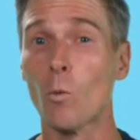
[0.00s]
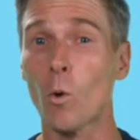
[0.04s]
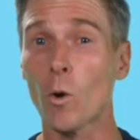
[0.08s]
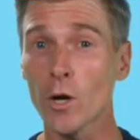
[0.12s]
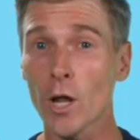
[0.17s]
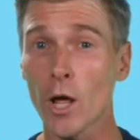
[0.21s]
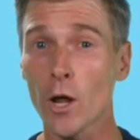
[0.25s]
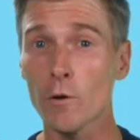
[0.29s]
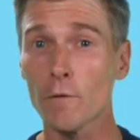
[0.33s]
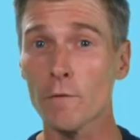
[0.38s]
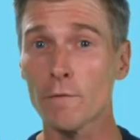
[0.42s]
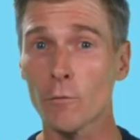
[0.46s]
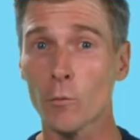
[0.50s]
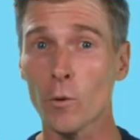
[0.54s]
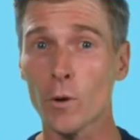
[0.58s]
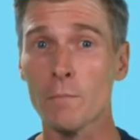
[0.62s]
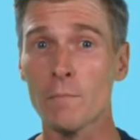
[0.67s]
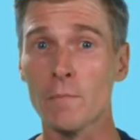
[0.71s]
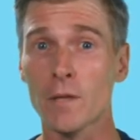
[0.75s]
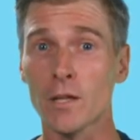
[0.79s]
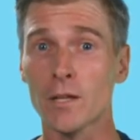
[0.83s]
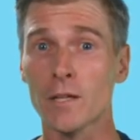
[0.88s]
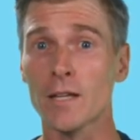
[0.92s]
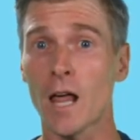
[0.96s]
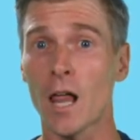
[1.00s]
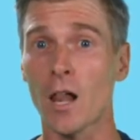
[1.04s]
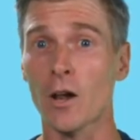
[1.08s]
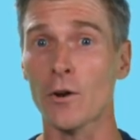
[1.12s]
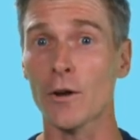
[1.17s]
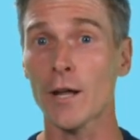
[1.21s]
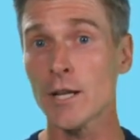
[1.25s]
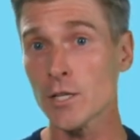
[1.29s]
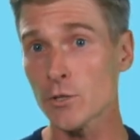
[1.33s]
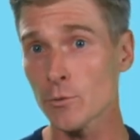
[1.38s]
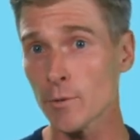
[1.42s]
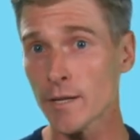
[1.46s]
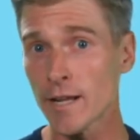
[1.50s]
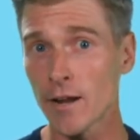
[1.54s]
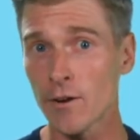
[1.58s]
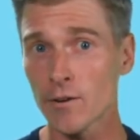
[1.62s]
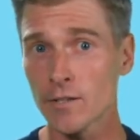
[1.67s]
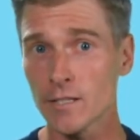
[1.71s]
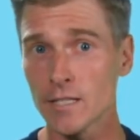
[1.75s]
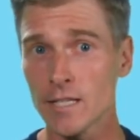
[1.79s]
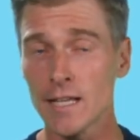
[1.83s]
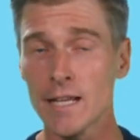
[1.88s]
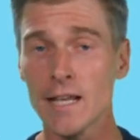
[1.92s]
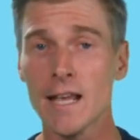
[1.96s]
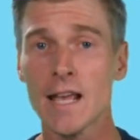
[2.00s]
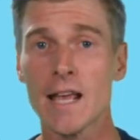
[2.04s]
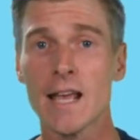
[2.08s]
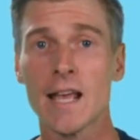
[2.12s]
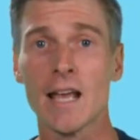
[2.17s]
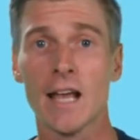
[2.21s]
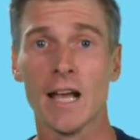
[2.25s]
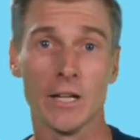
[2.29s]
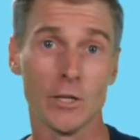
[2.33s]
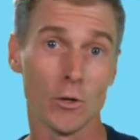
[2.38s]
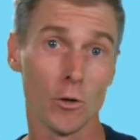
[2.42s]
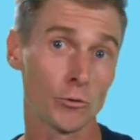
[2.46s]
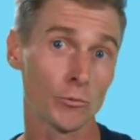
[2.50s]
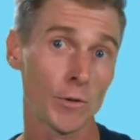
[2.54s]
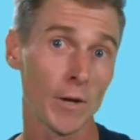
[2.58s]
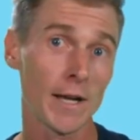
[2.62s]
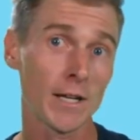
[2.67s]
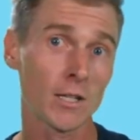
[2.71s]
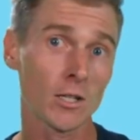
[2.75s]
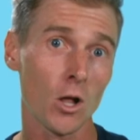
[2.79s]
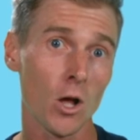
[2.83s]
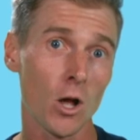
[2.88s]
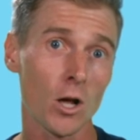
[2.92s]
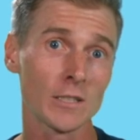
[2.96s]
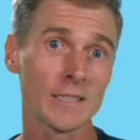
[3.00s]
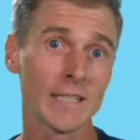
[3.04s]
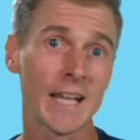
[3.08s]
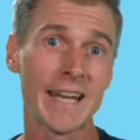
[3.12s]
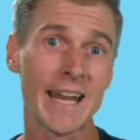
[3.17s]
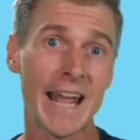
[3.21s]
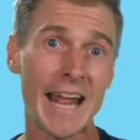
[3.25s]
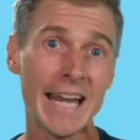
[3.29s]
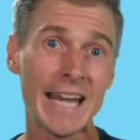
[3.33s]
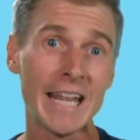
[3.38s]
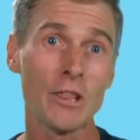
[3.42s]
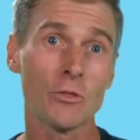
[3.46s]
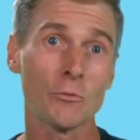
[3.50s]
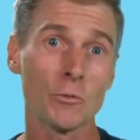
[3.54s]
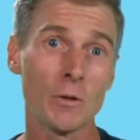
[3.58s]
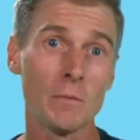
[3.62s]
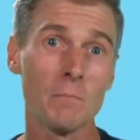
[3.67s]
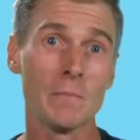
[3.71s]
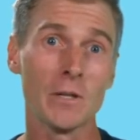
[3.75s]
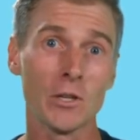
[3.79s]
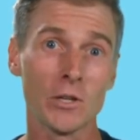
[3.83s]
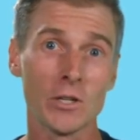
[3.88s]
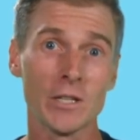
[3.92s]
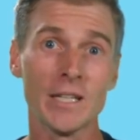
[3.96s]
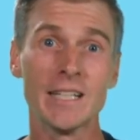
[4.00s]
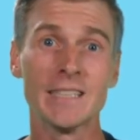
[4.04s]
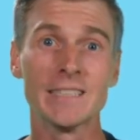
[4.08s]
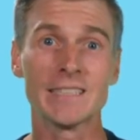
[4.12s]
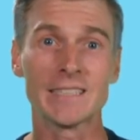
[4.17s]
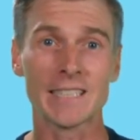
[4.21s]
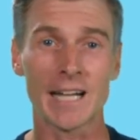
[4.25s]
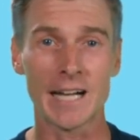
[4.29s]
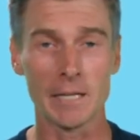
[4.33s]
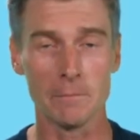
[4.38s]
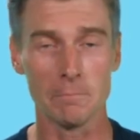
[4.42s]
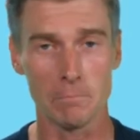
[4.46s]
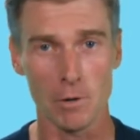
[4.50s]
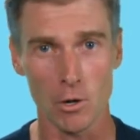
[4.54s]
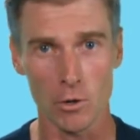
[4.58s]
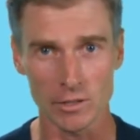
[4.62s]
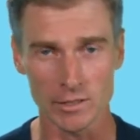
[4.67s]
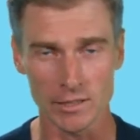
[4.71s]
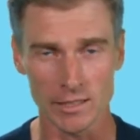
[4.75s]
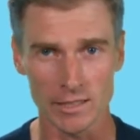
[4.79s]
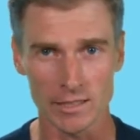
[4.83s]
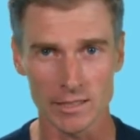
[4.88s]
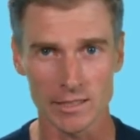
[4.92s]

$140 million injury guarantee, a no-trade clause, and $83 million in signing bonuses.